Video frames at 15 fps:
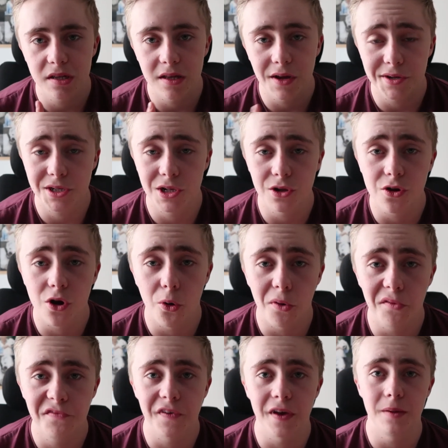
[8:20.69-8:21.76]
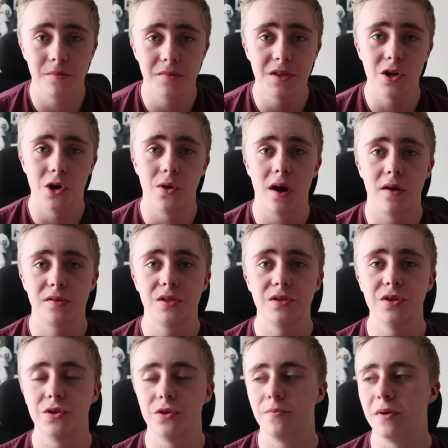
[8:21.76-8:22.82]
there's going film, know how to
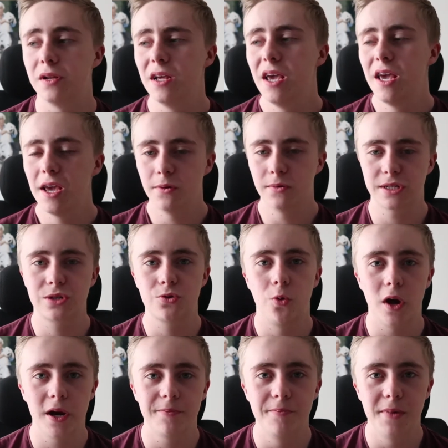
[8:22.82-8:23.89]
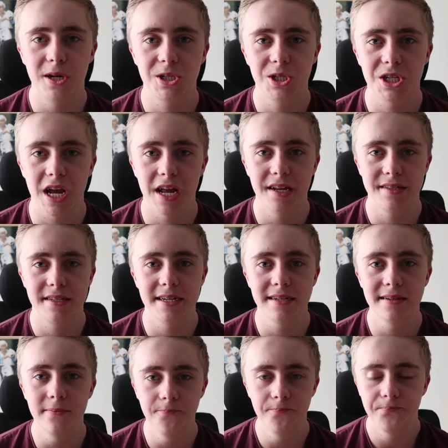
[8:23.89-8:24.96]
do it, but it was quite much editing.